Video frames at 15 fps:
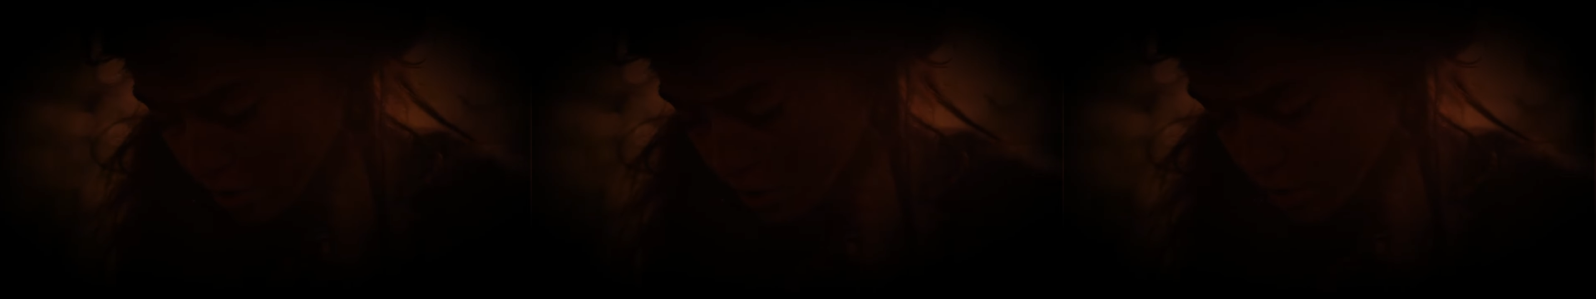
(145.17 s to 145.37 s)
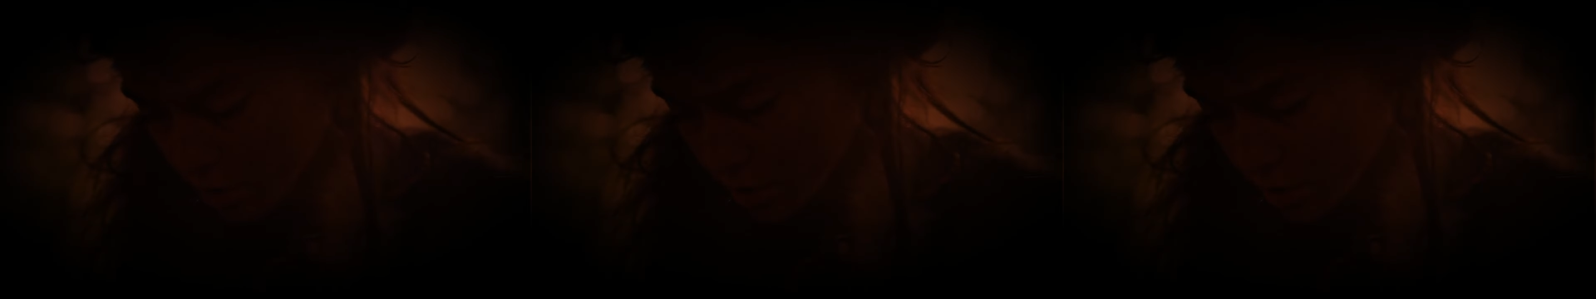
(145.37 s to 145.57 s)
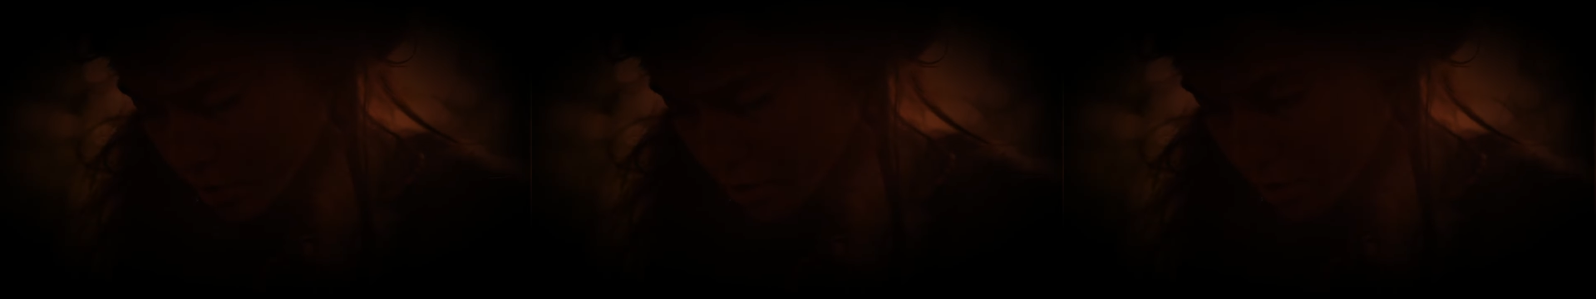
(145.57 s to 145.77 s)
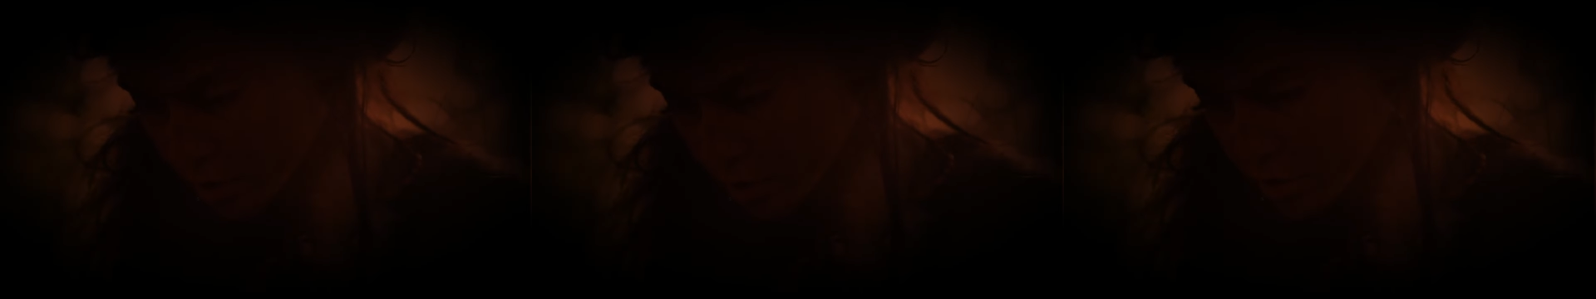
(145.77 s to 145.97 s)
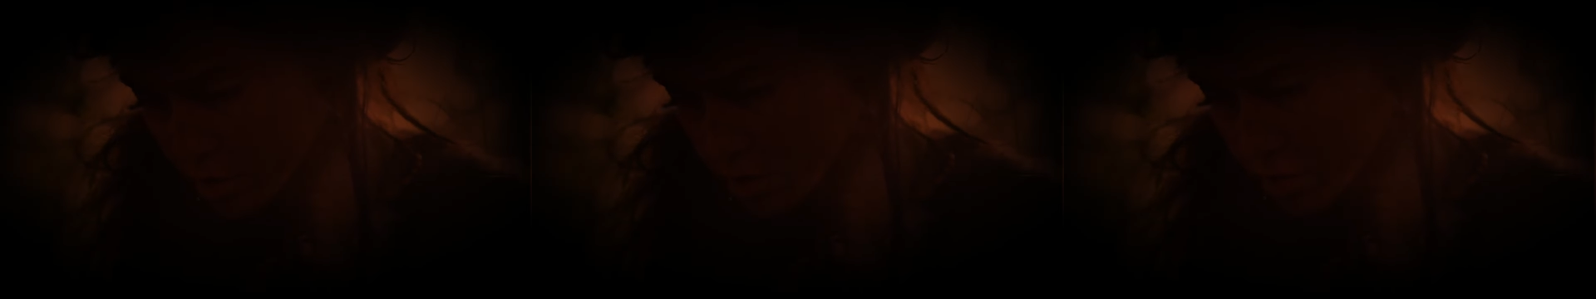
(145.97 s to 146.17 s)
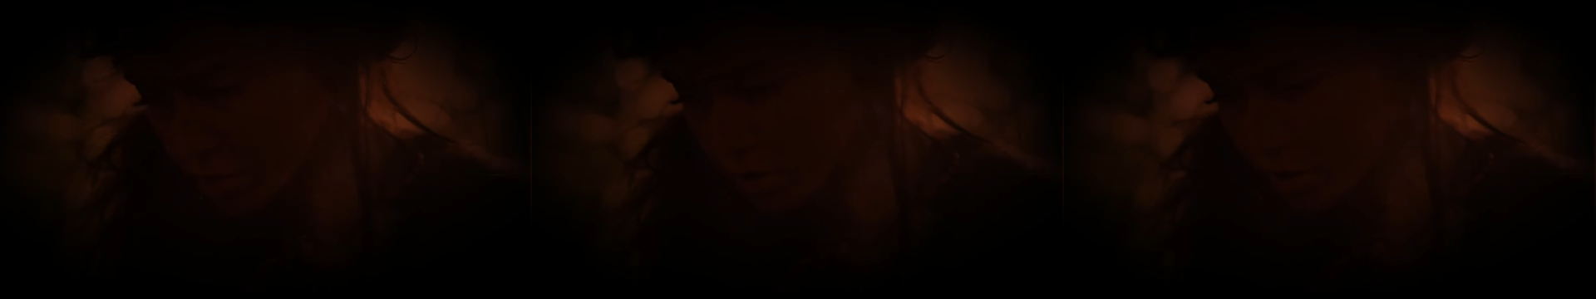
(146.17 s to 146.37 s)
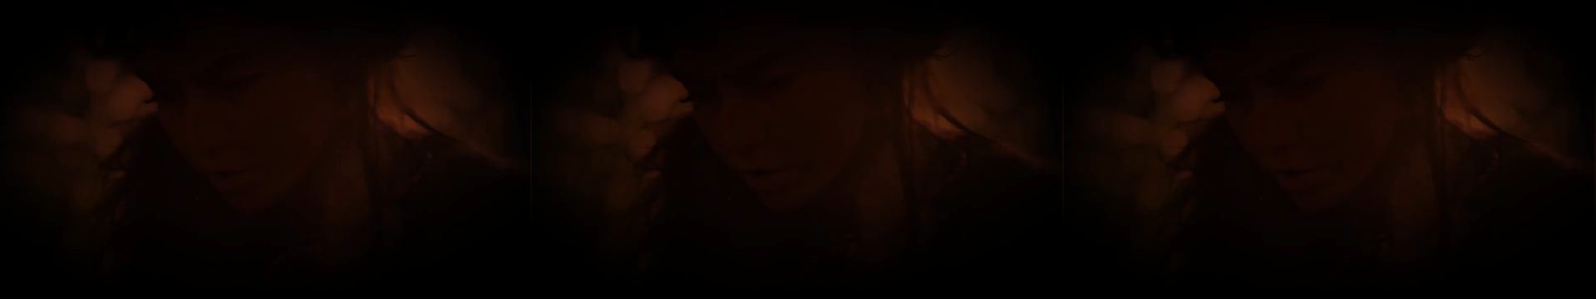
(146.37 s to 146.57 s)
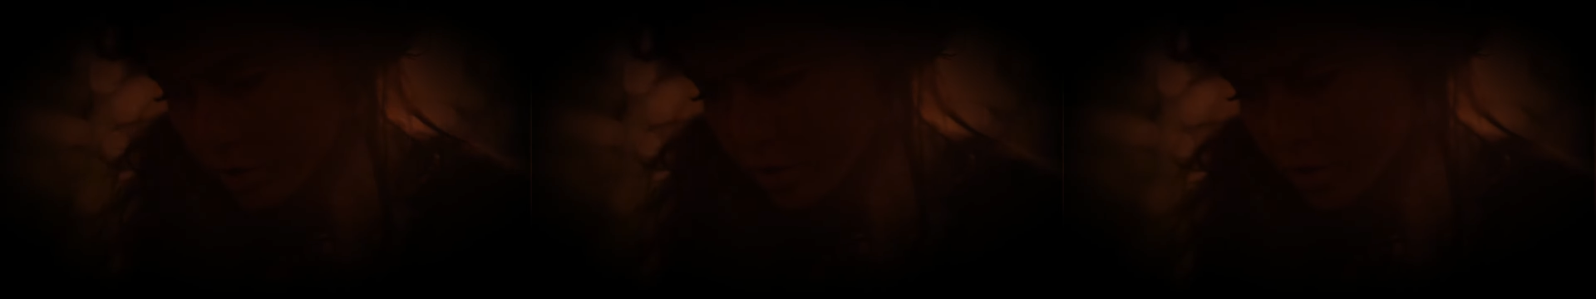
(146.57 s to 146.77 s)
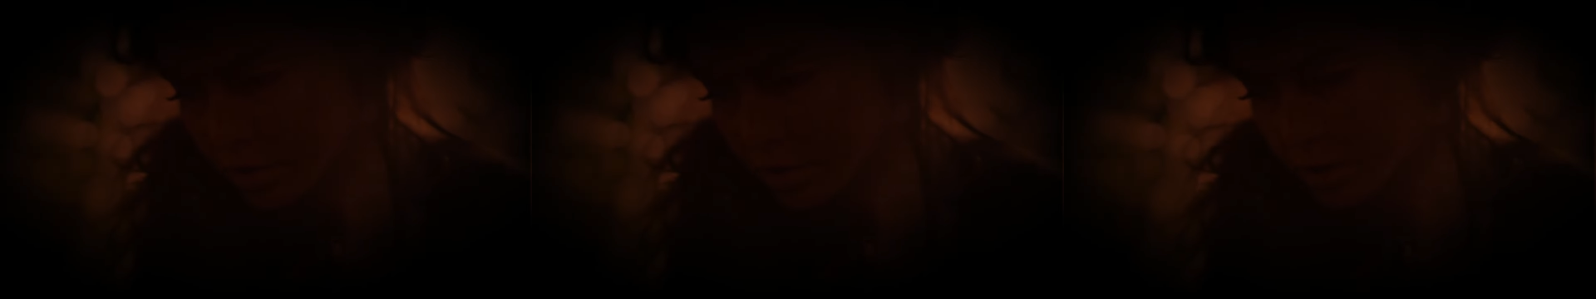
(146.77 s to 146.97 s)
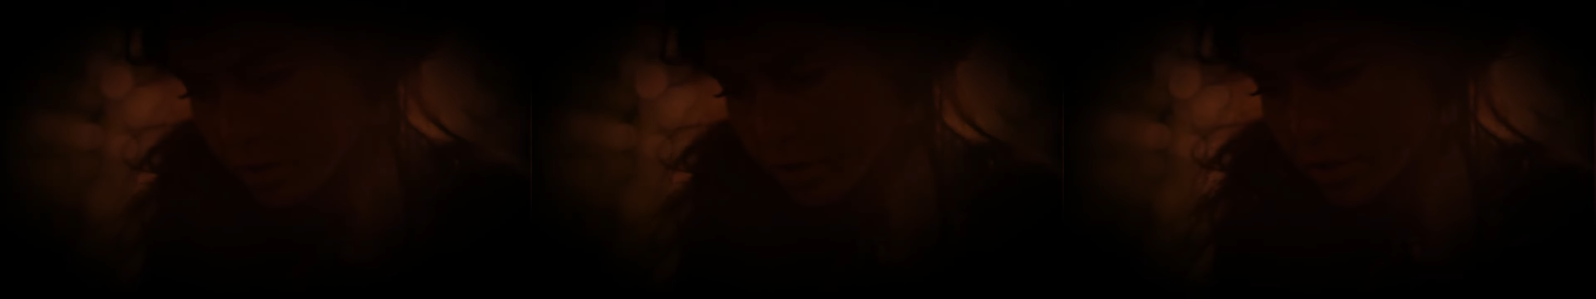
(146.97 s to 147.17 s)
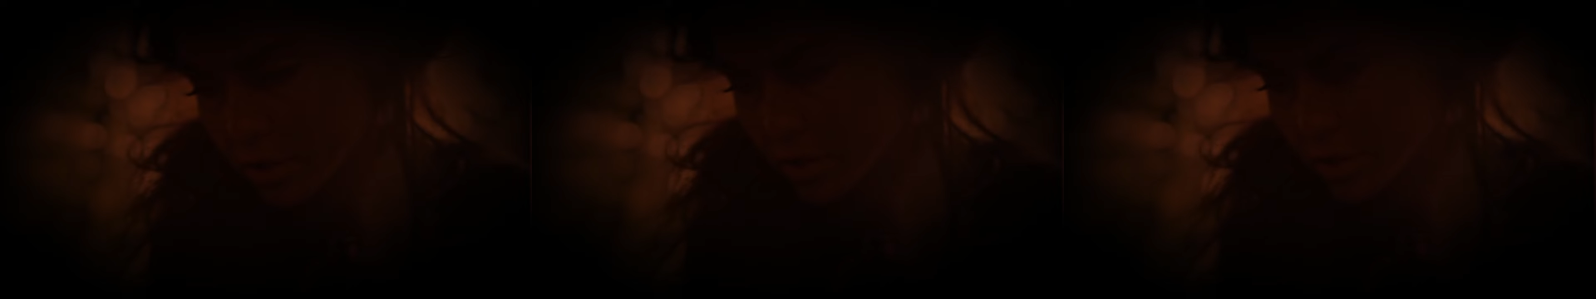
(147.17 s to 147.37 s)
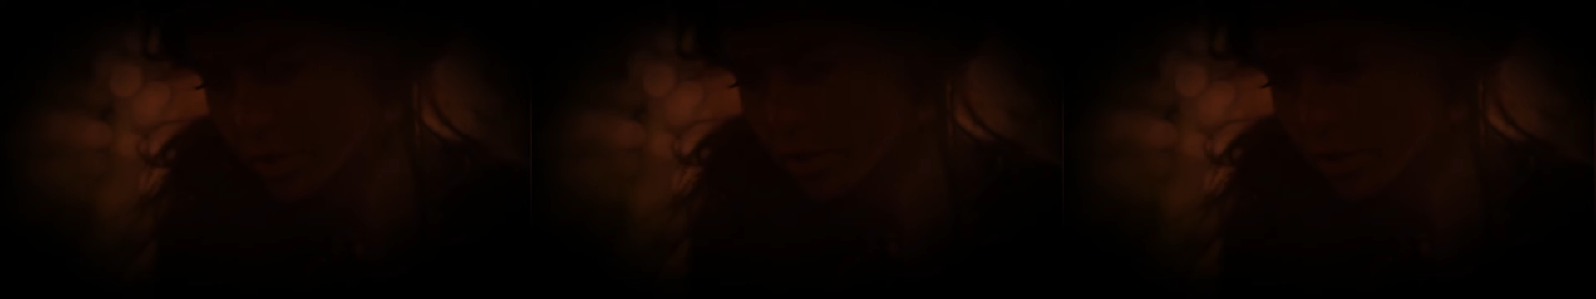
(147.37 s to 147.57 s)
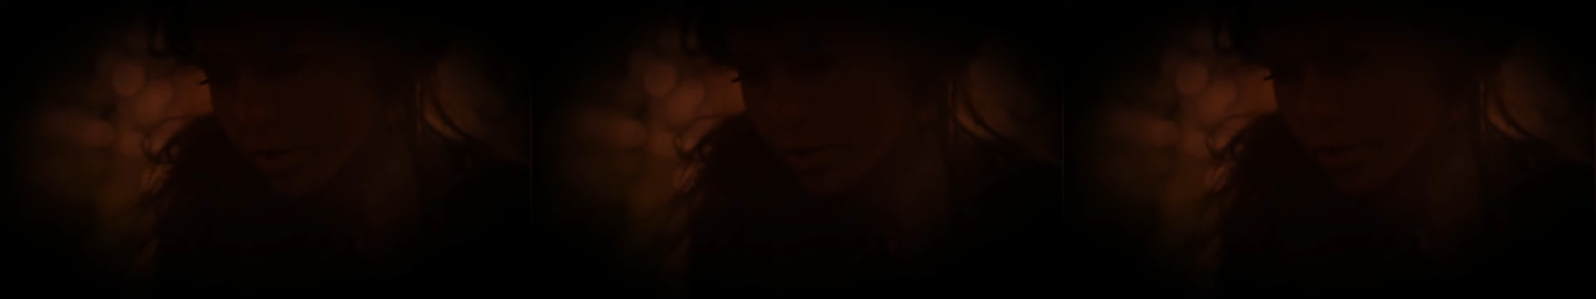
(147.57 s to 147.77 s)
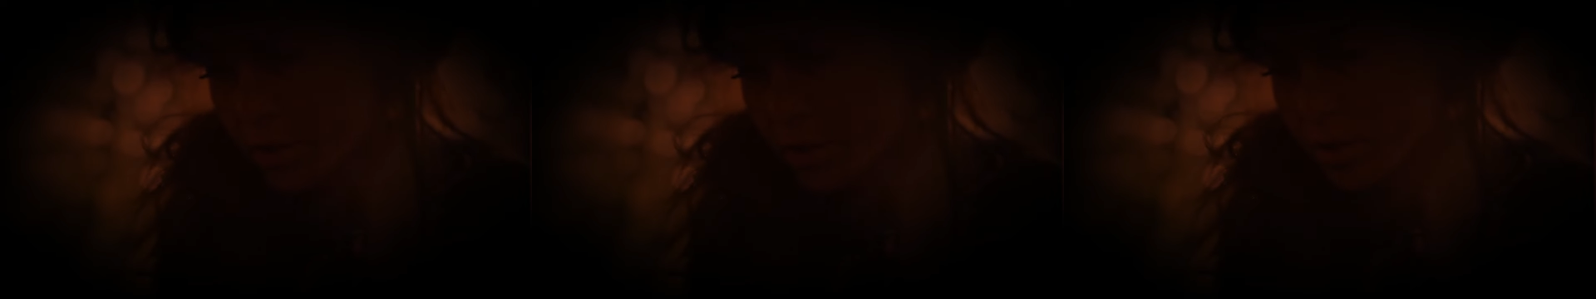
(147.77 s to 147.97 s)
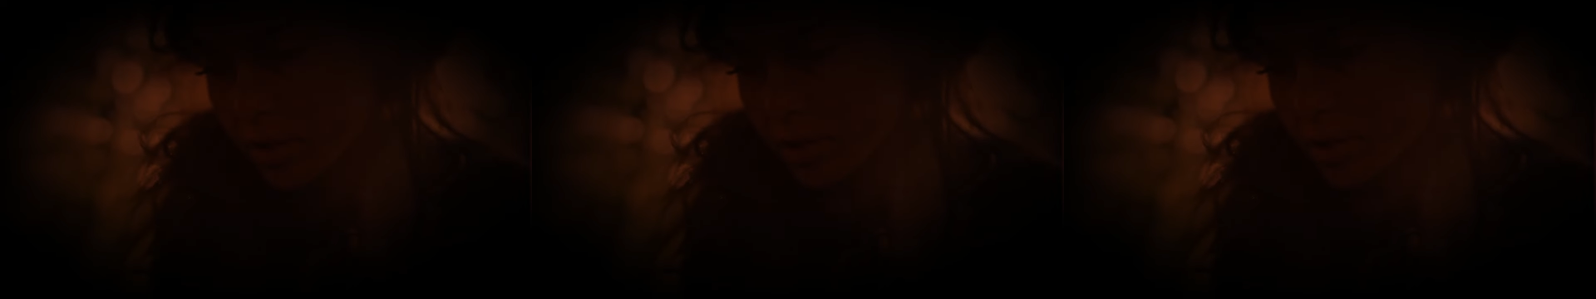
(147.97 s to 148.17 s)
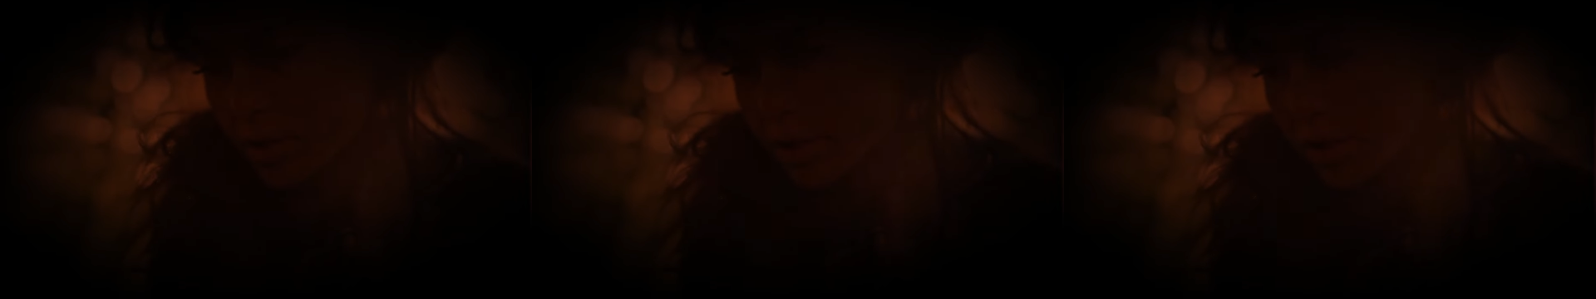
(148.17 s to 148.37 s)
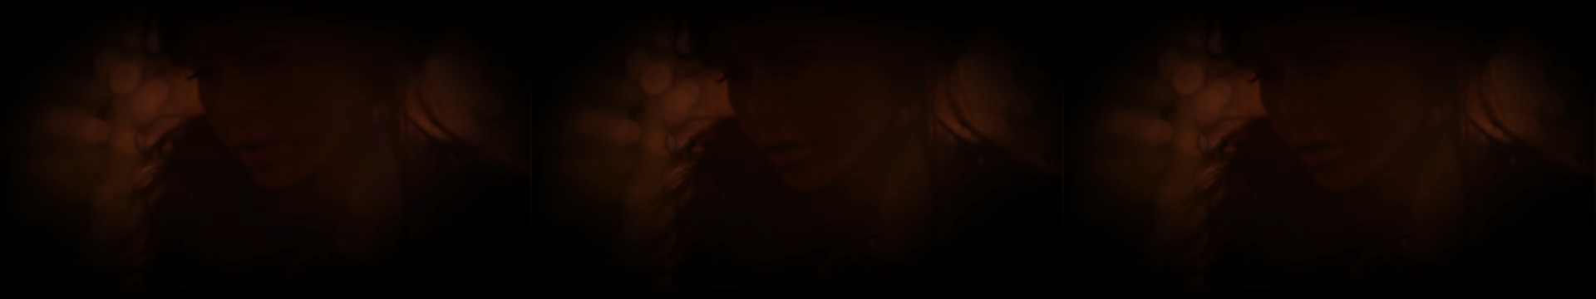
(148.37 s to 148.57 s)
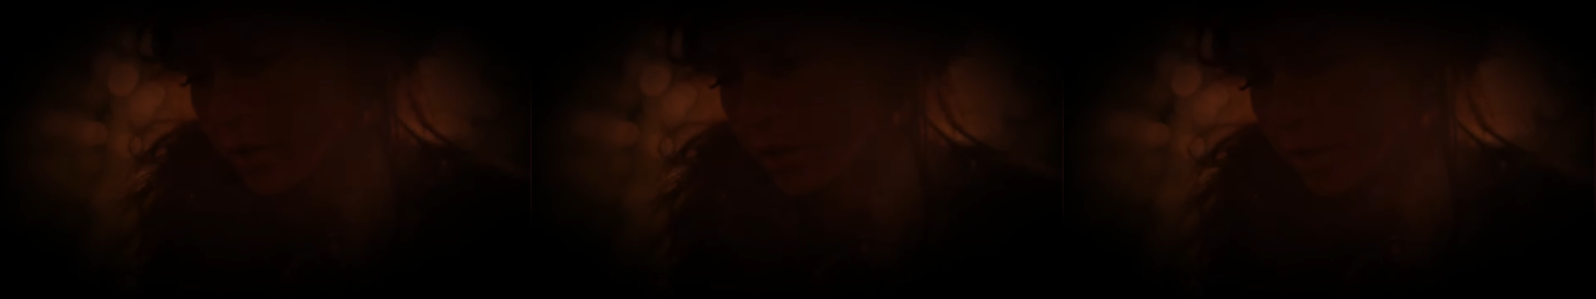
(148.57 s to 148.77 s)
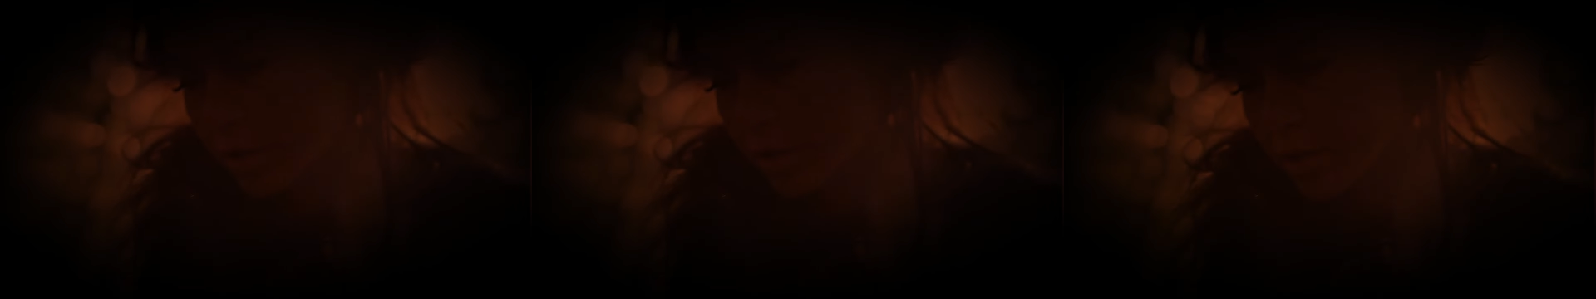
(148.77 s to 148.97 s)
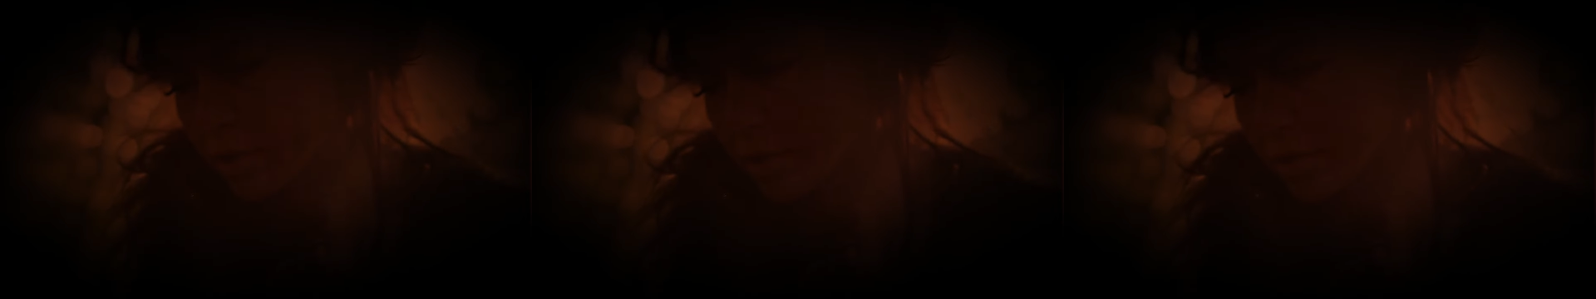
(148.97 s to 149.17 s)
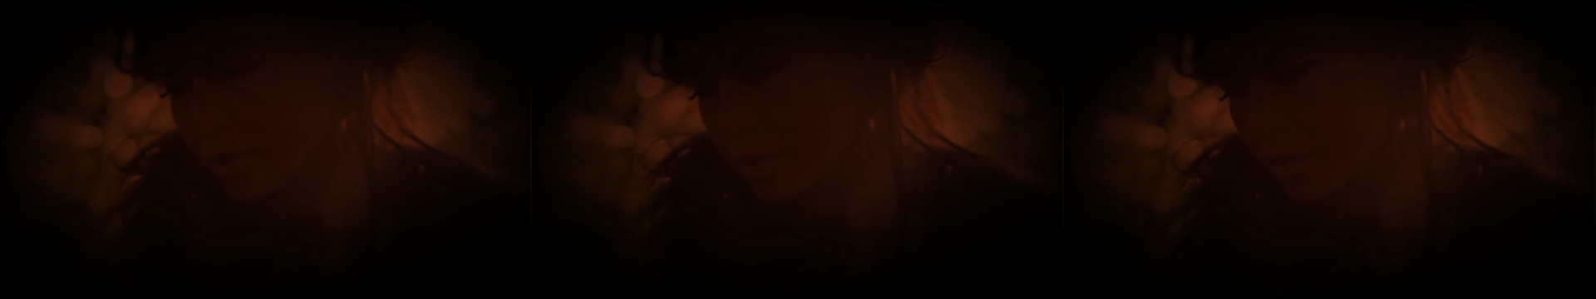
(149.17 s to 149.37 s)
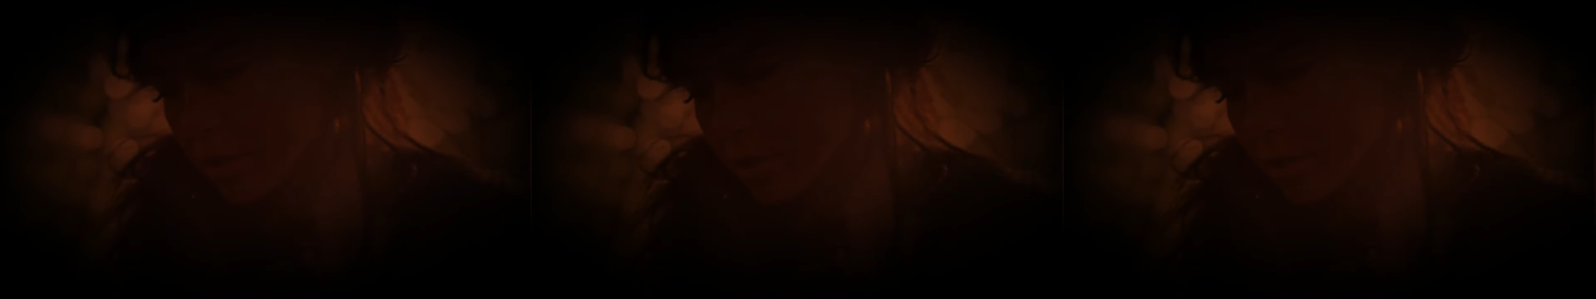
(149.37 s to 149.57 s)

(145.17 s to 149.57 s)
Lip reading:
Nobody's mouth can be seen.